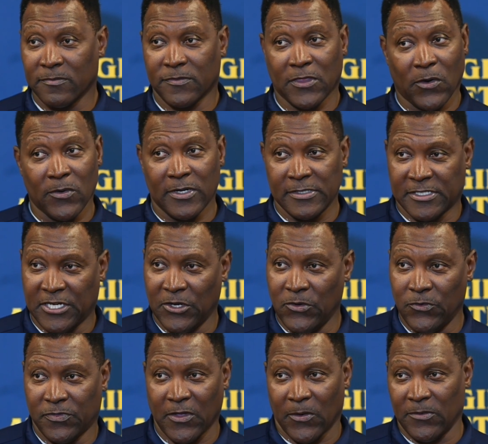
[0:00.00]
third and
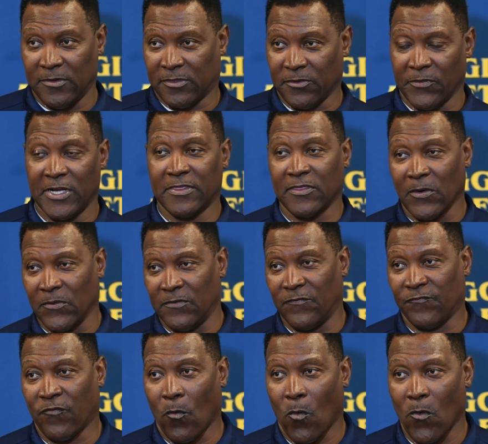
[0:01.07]
two, third and three, third
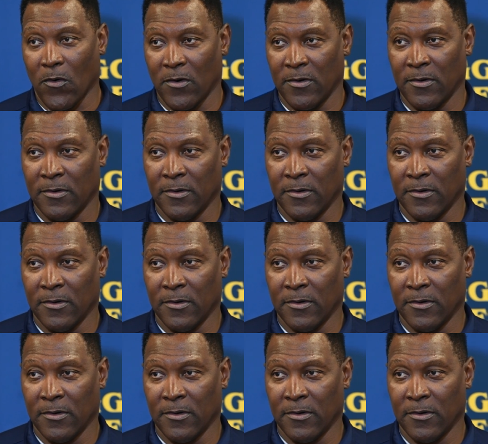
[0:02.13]
and four.